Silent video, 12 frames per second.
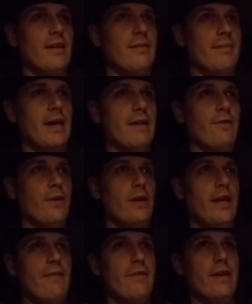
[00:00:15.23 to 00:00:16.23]
my phone
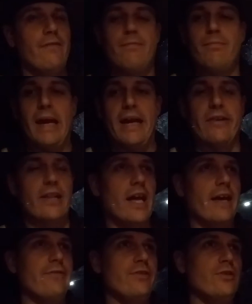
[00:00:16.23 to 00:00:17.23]
didn't have enough battery
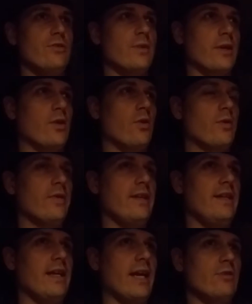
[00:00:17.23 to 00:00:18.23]
life to record
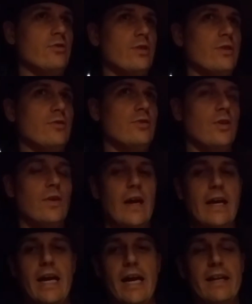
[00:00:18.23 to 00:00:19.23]
the outro, so
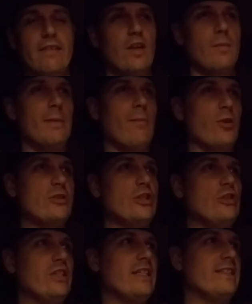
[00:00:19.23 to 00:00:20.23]
I got a little bit more
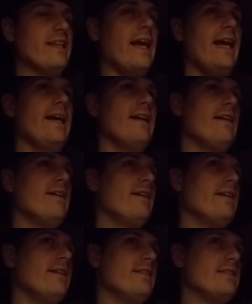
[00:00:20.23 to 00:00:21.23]
juice in it today.
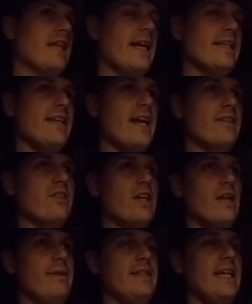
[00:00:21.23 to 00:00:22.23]
Today is actually
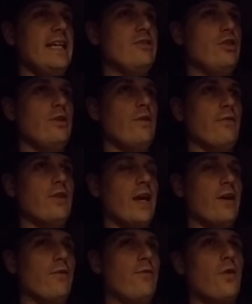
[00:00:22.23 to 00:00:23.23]
going to be Day 2 of
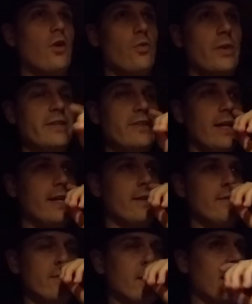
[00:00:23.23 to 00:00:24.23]
Cycle 4, which
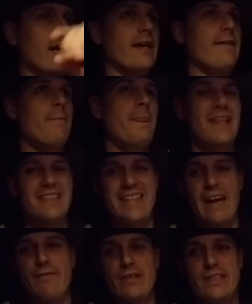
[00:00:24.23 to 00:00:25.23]
is
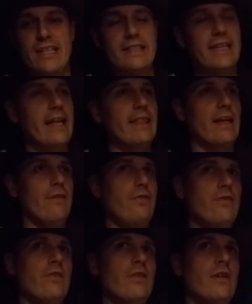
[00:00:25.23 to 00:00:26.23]
deficit
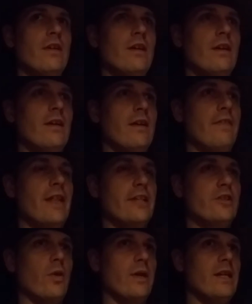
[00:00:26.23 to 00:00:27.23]
deadlifts.
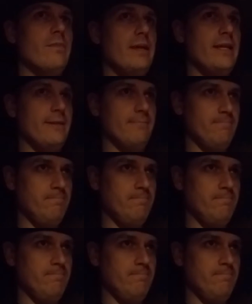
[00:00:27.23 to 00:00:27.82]
Then it's going to be